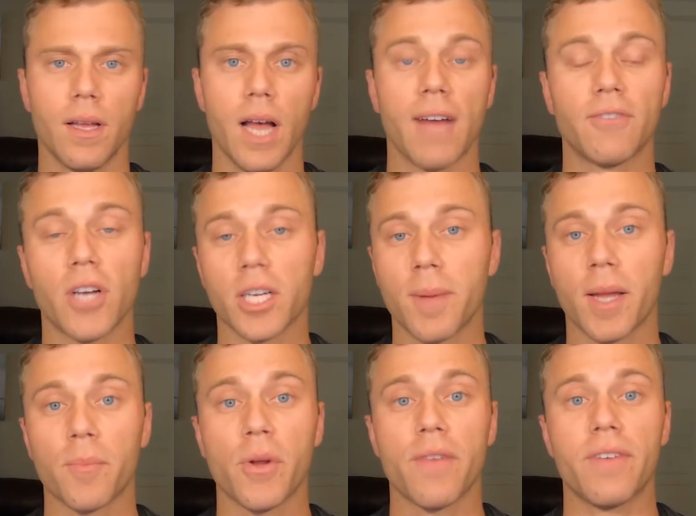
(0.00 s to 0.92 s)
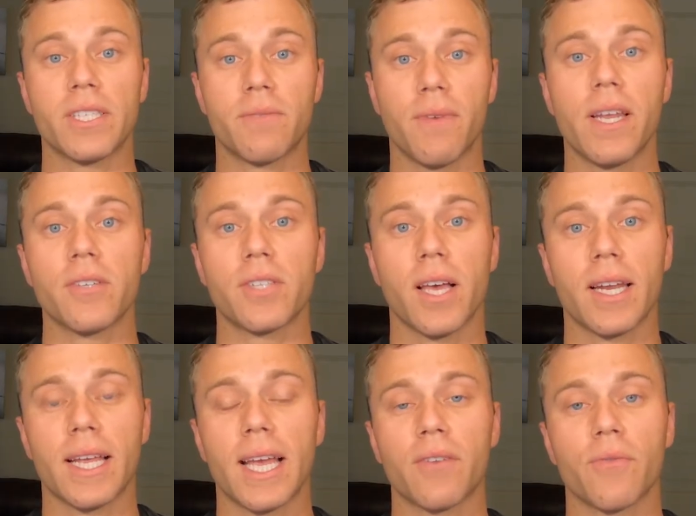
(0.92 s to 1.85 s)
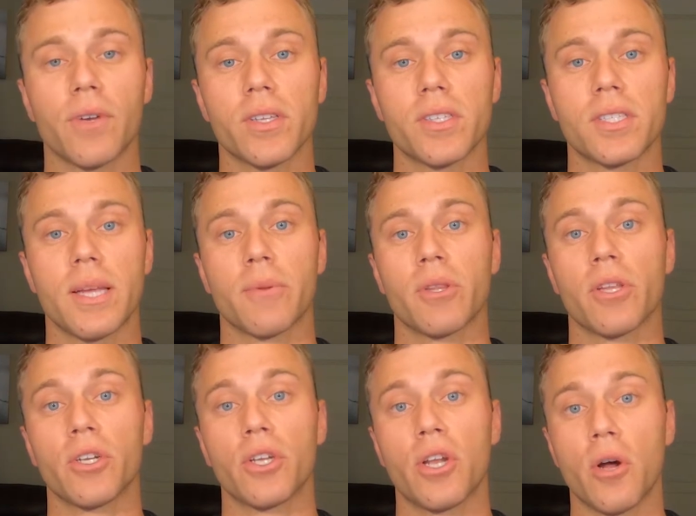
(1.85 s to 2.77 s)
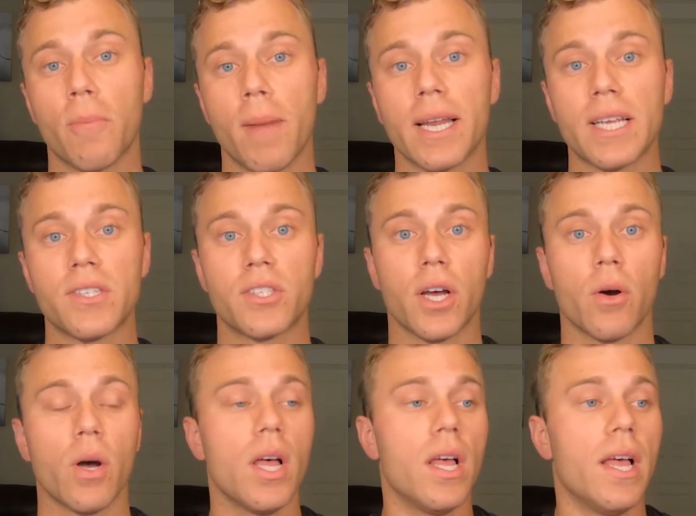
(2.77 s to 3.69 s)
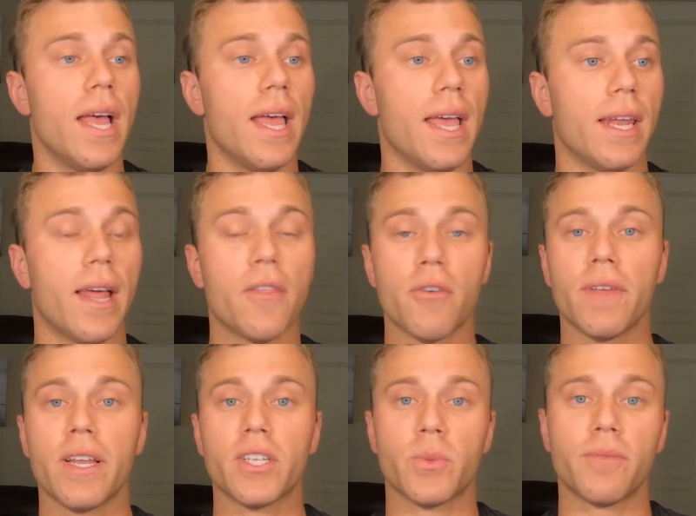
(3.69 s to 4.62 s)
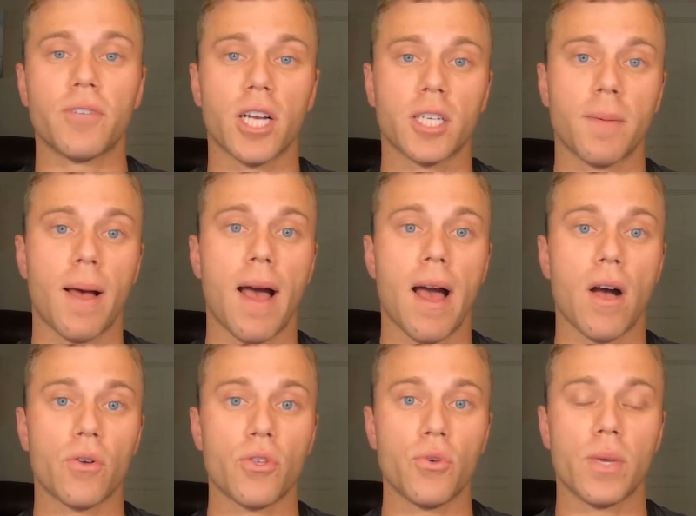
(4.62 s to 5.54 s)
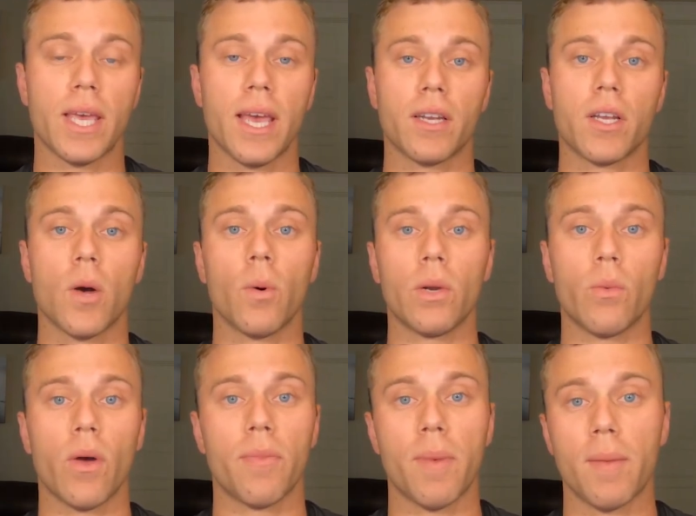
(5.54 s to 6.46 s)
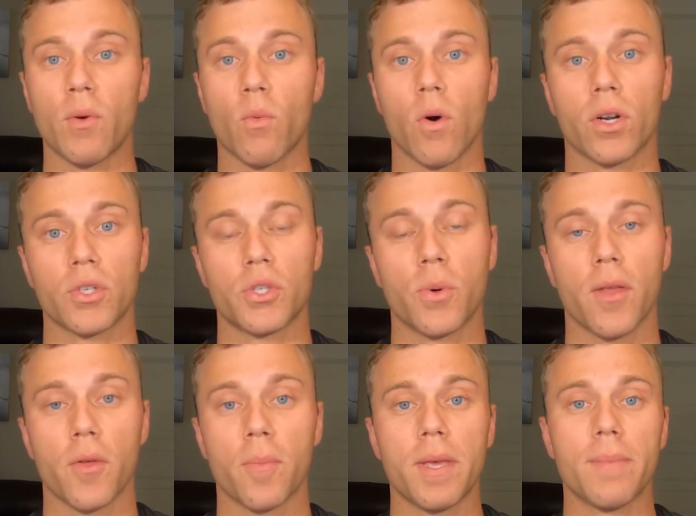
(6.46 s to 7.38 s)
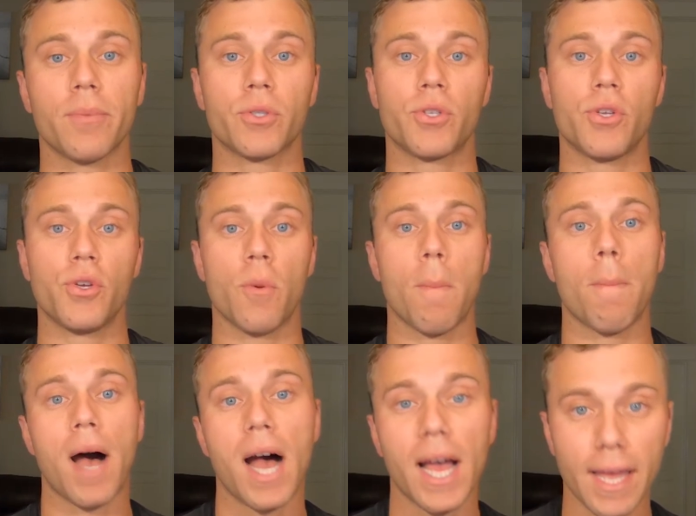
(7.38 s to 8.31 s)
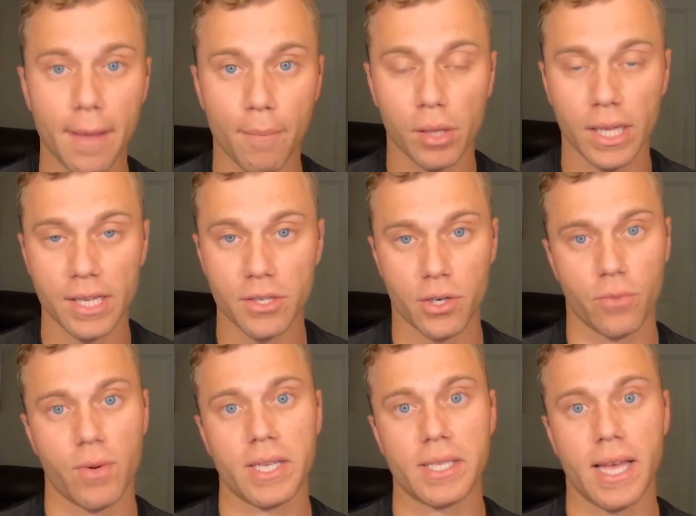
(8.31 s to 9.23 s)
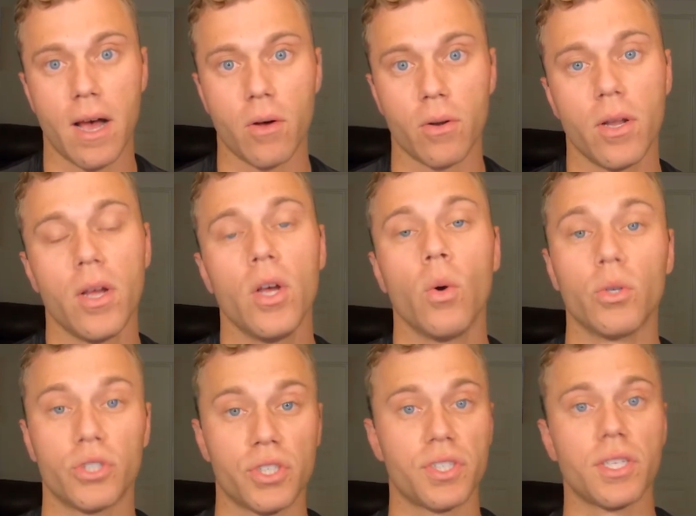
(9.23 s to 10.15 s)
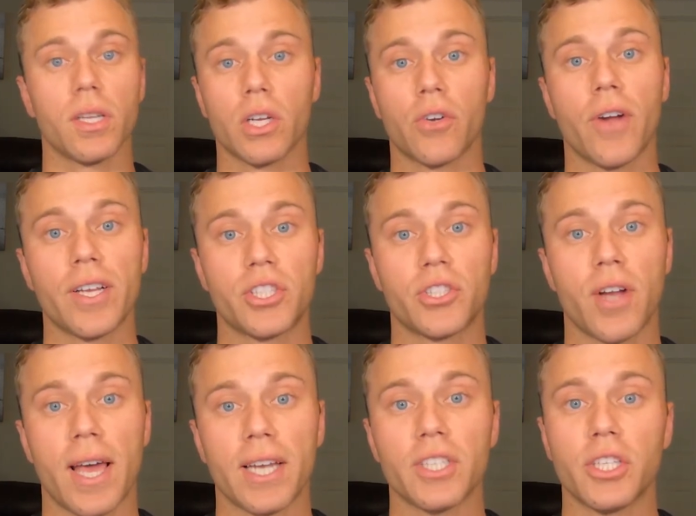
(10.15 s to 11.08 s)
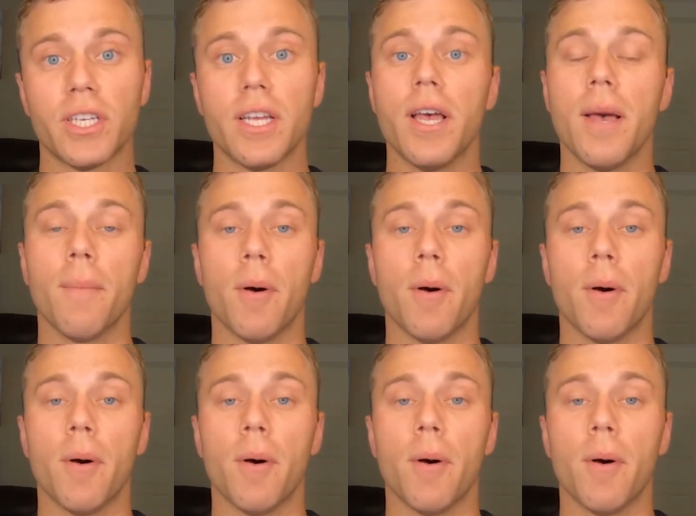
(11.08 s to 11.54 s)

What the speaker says: I've talked about in previous videos how to get in real estate with little to no money. So in other videos, we've talked about how you can go in with maybe 1 or 2 other people to buy a place to rent out, which is still a great strategy.